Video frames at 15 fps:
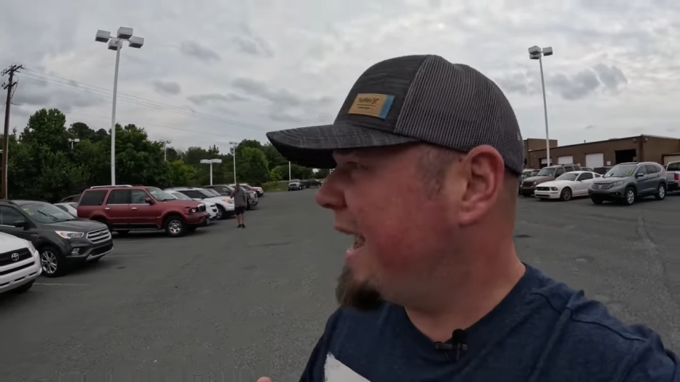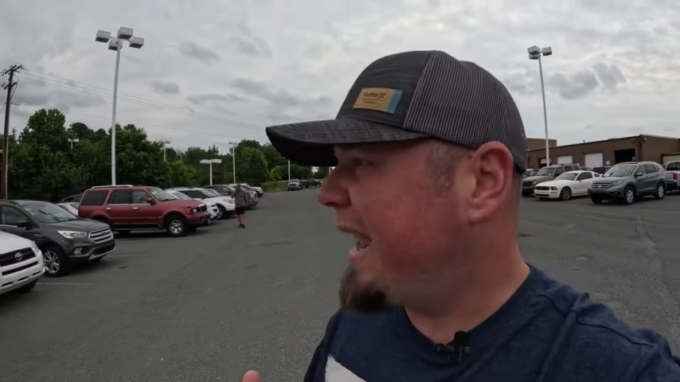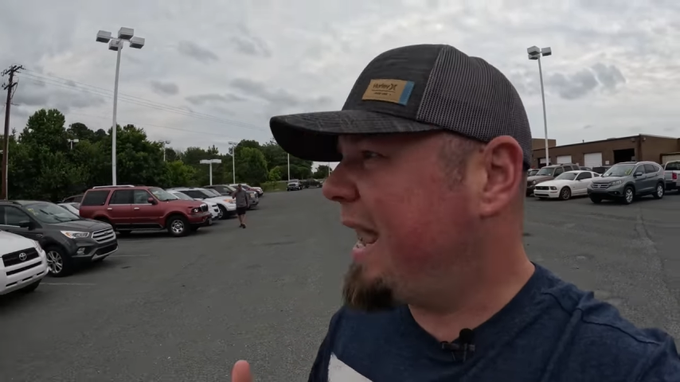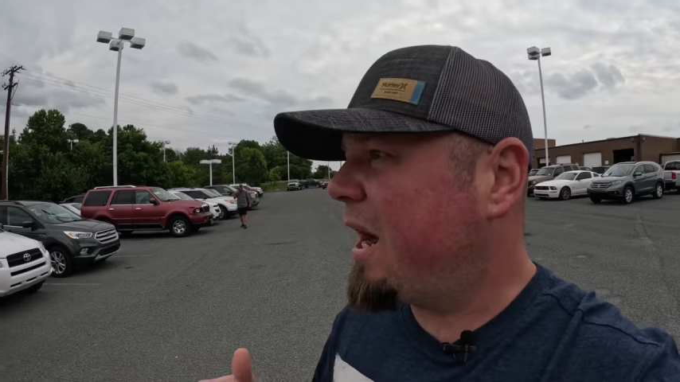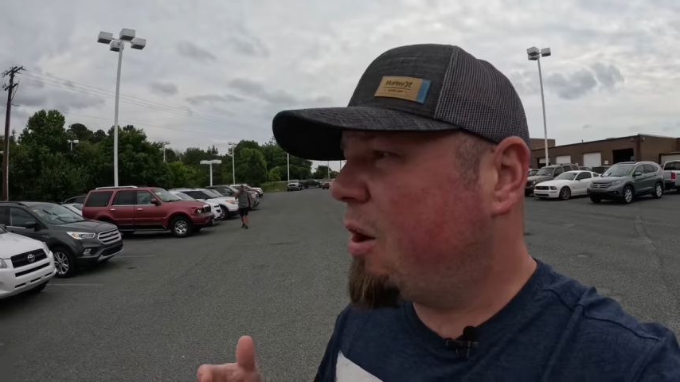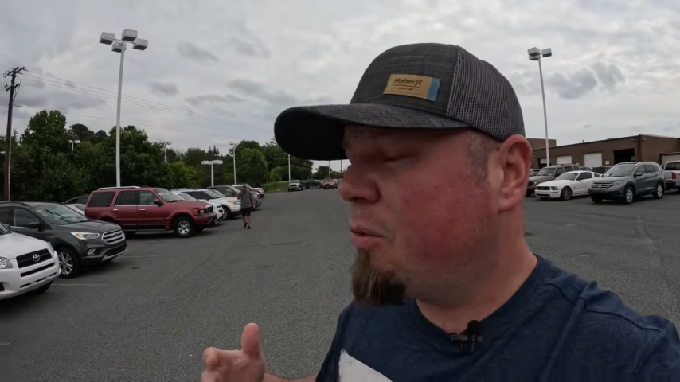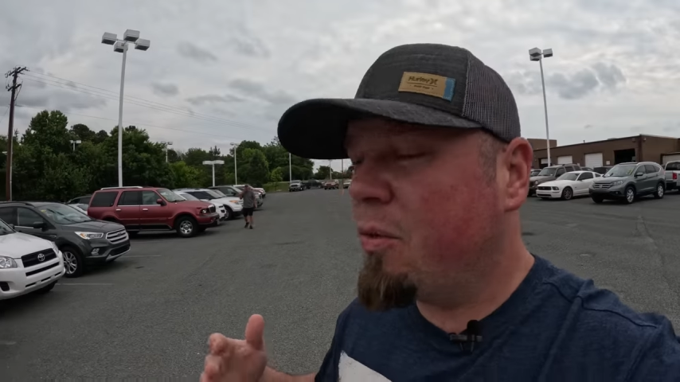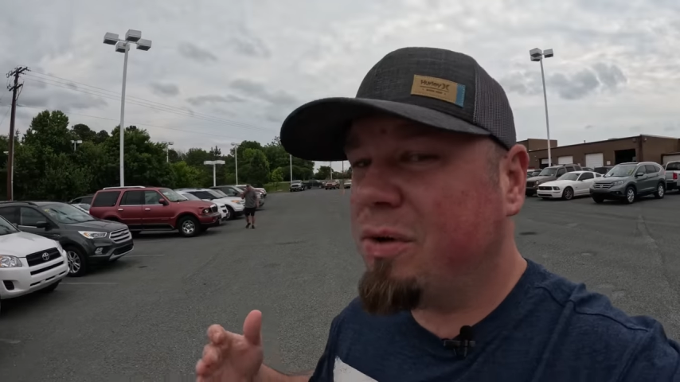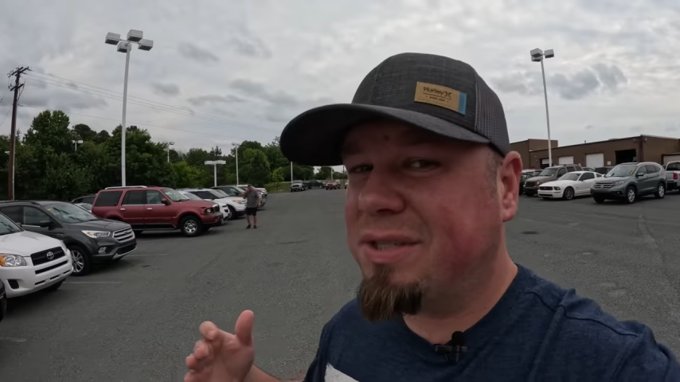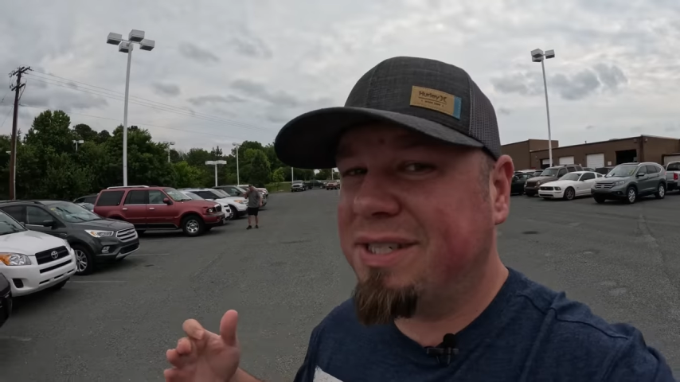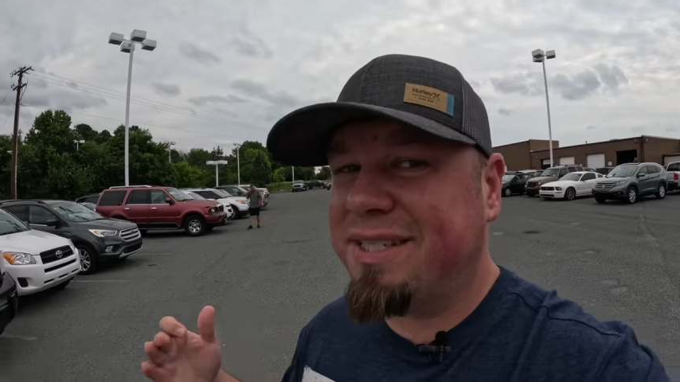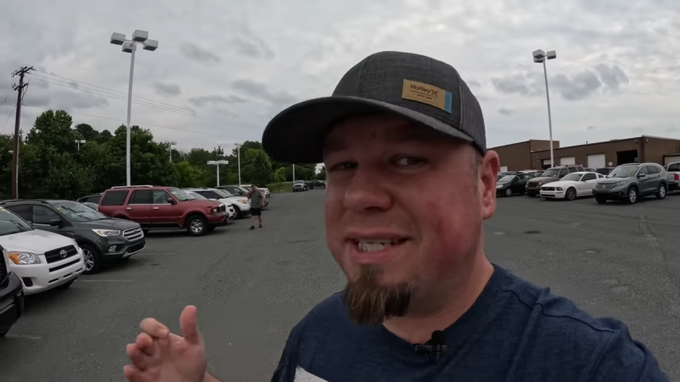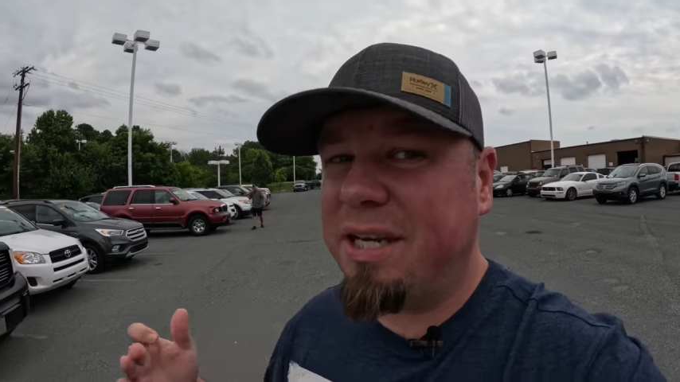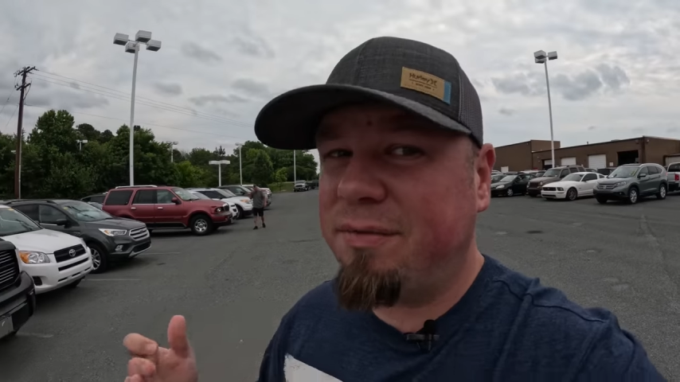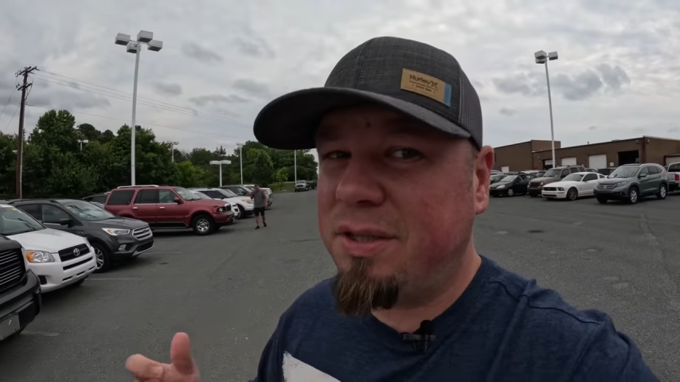And I want to
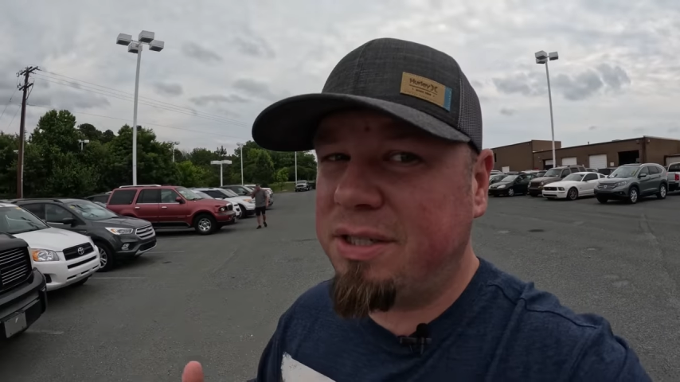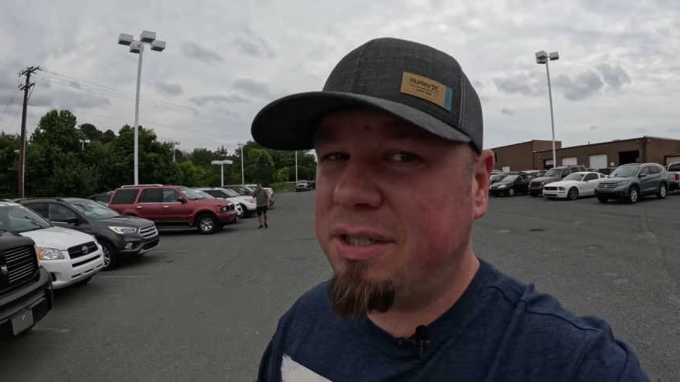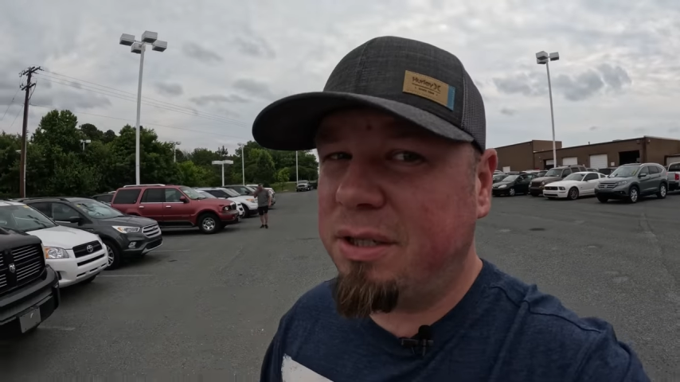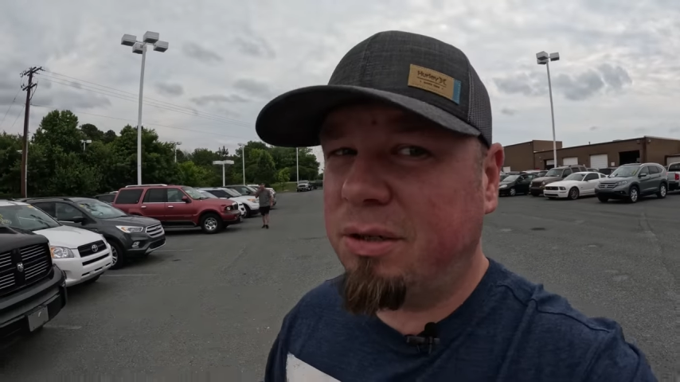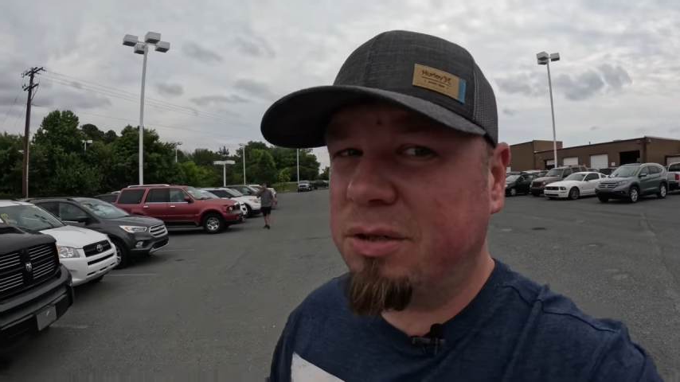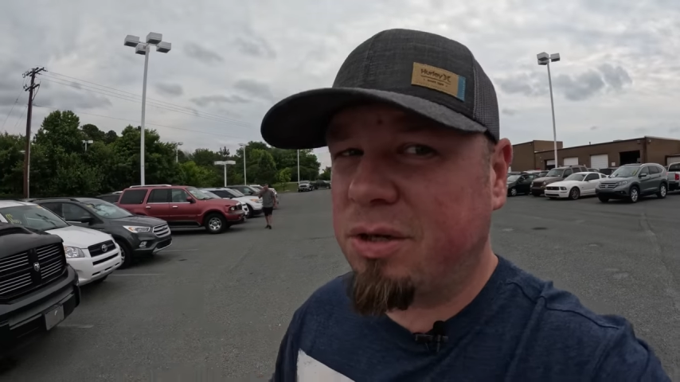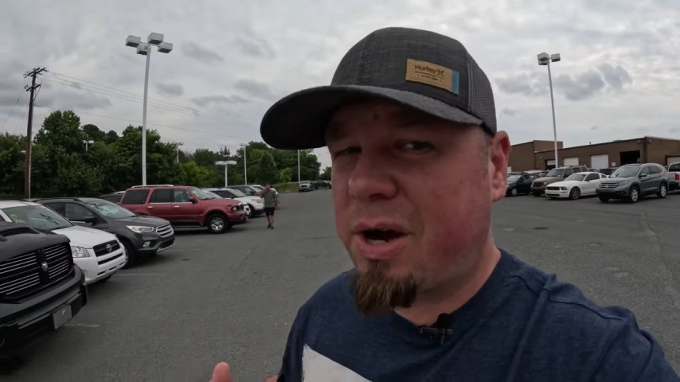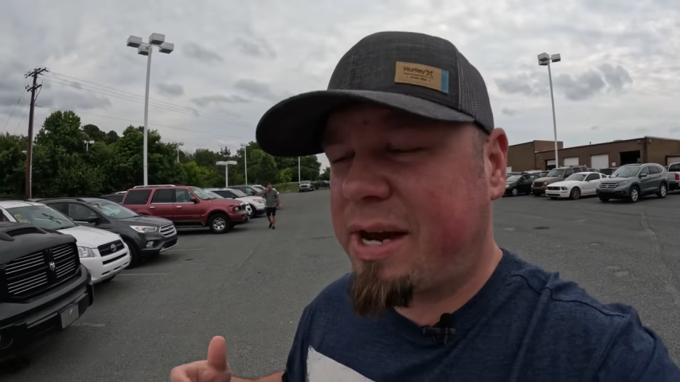see if these dealers